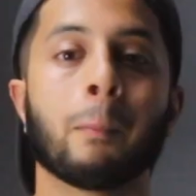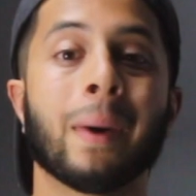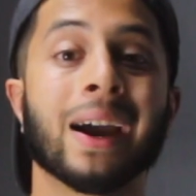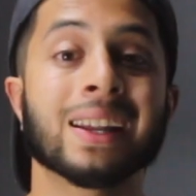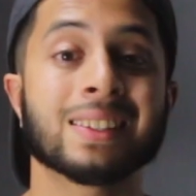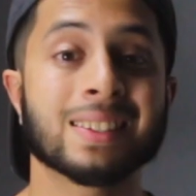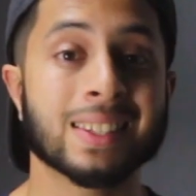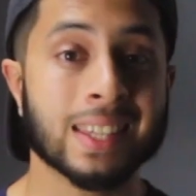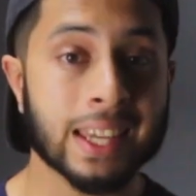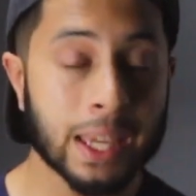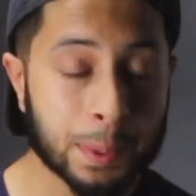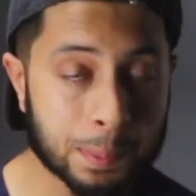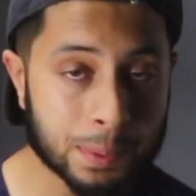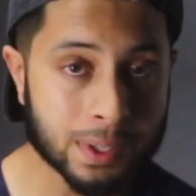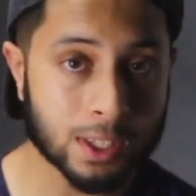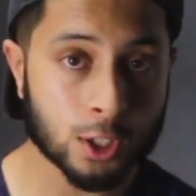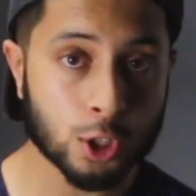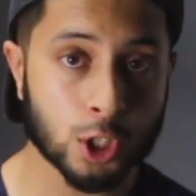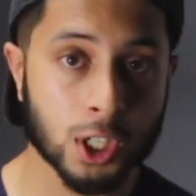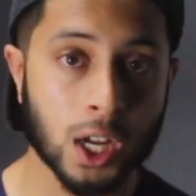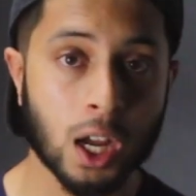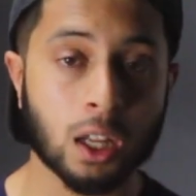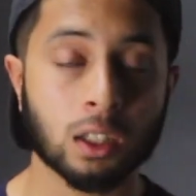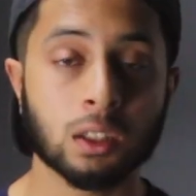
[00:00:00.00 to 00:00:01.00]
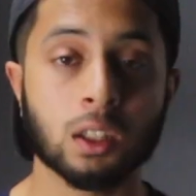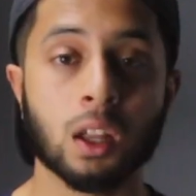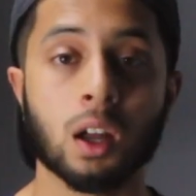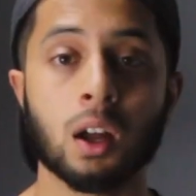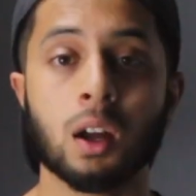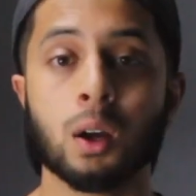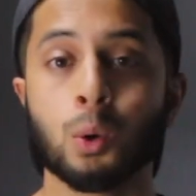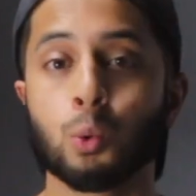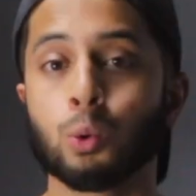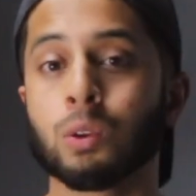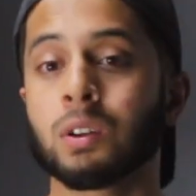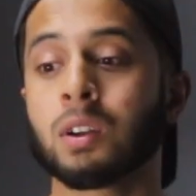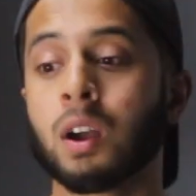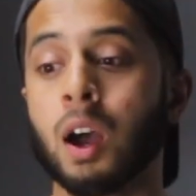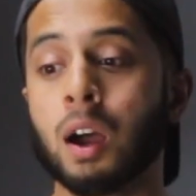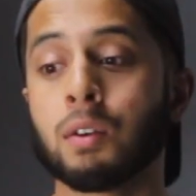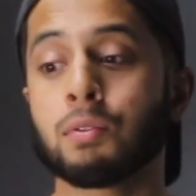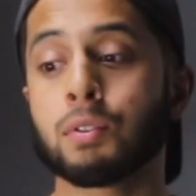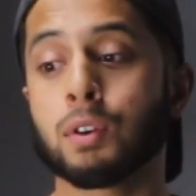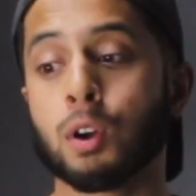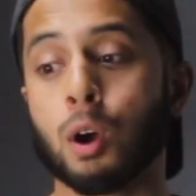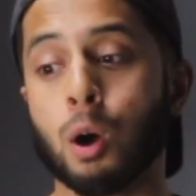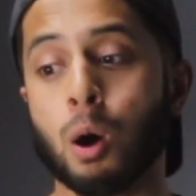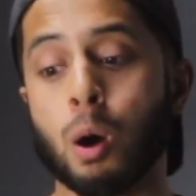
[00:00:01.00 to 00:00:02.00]
My tips, inshallah, will
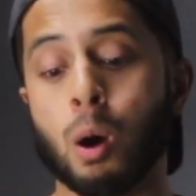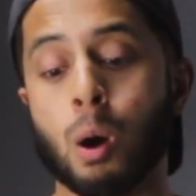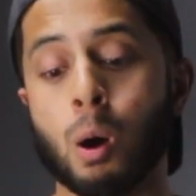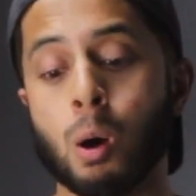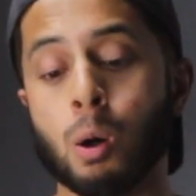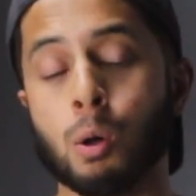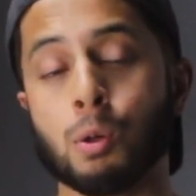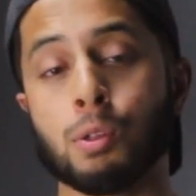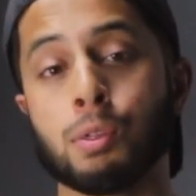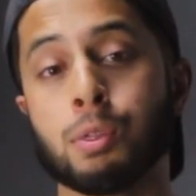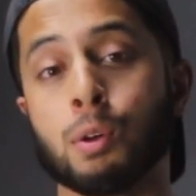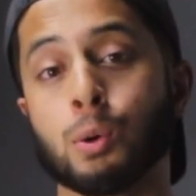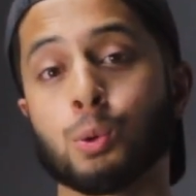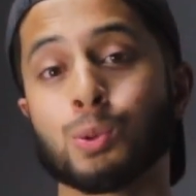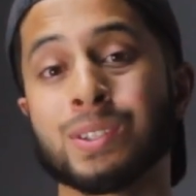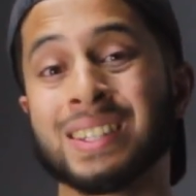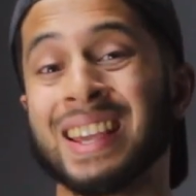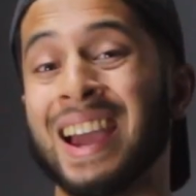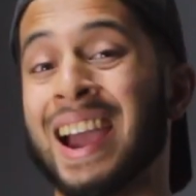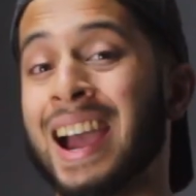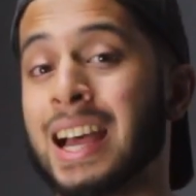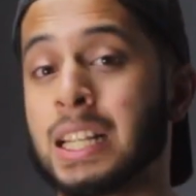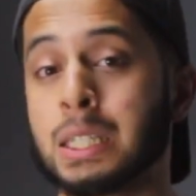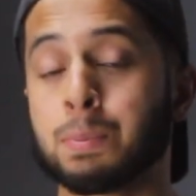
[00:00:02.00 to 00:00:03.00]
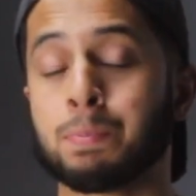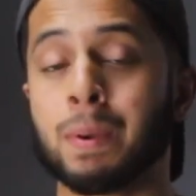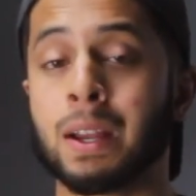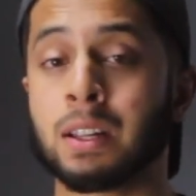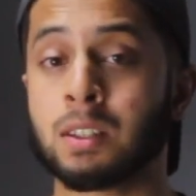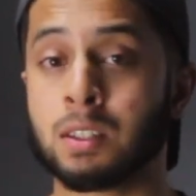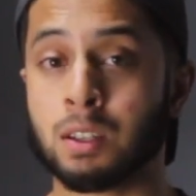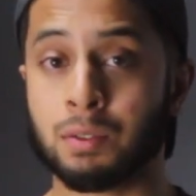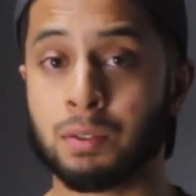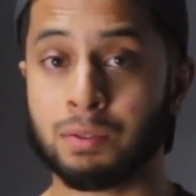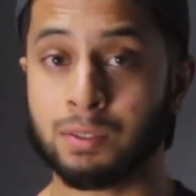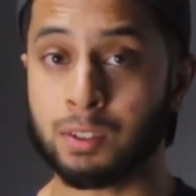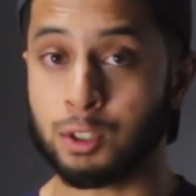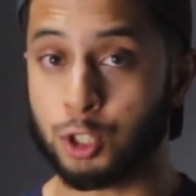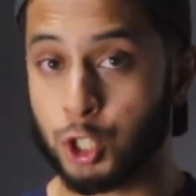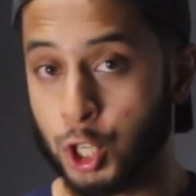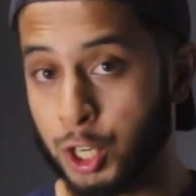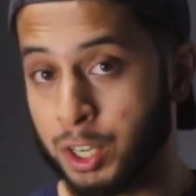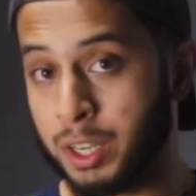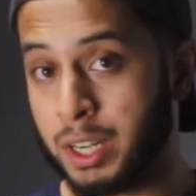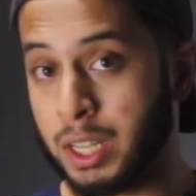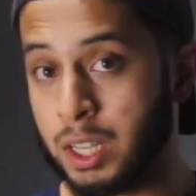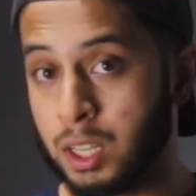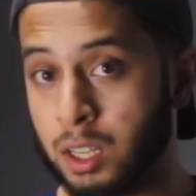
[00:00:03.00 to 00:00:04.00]
cover all those aspects of the
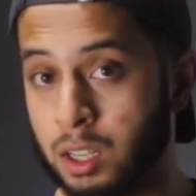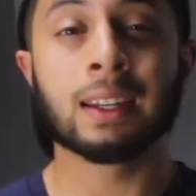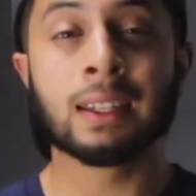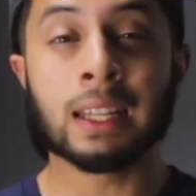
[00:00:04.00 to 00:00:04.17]
journey.